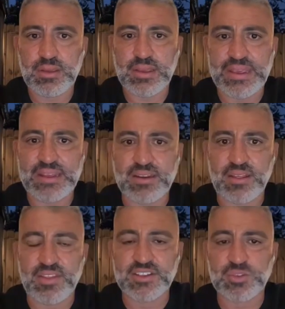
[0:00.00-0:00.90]
and
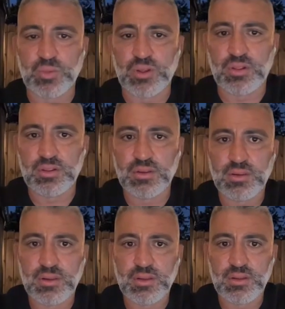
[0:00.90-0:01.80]
this will
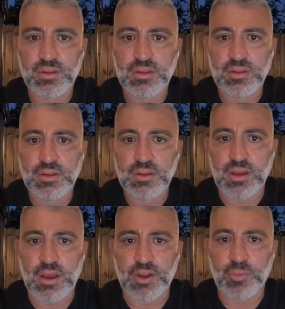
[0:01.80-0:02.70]

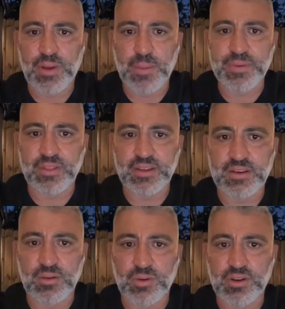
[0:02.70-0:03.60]
auto-populate.
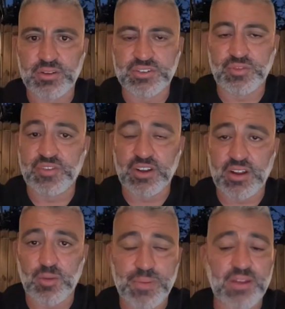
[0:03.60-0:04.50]
Now we're going to figure
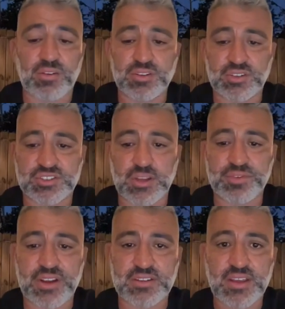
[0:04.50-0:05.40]
out Penrose, our
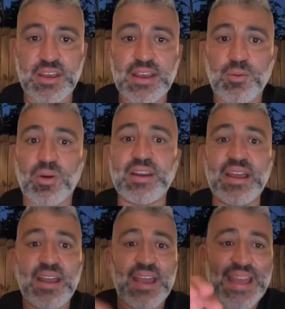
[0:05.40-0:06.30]
subject. We're going to
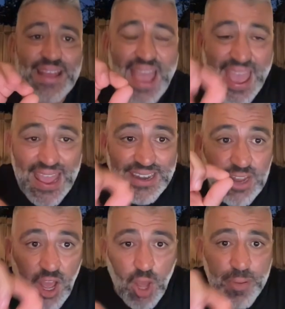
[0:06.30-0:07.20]
end
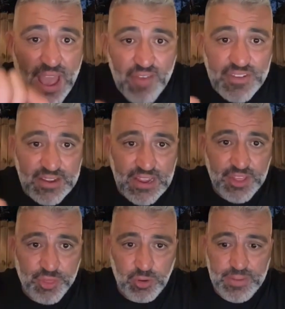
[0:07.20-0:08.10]
up having a
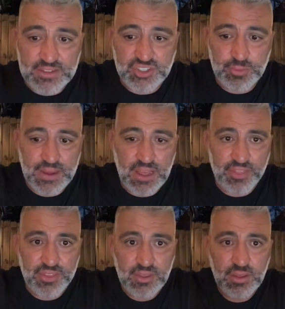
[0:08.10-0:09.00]
3-bed, 2-bath,
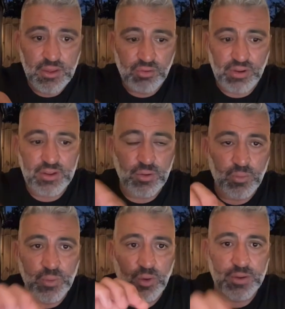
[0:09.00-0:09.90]
right? We
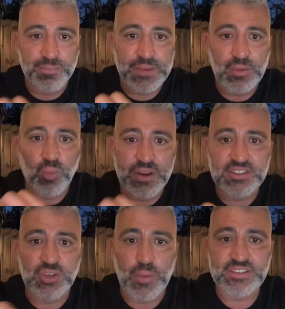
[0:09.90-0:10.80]
want to be what it's
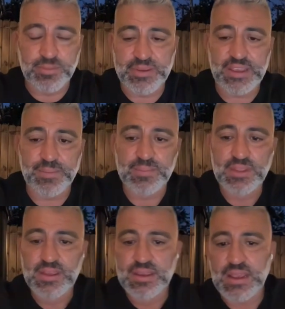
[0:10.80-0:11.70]
going to be.
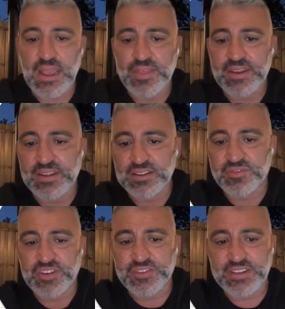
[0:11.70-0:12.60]
And then is
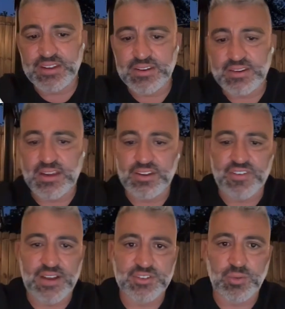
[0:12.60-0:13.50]

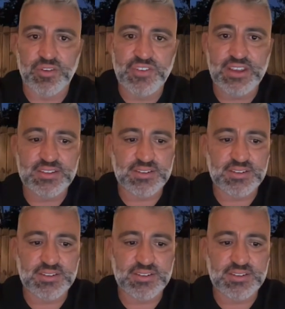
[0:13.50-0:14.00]
1595 square feet.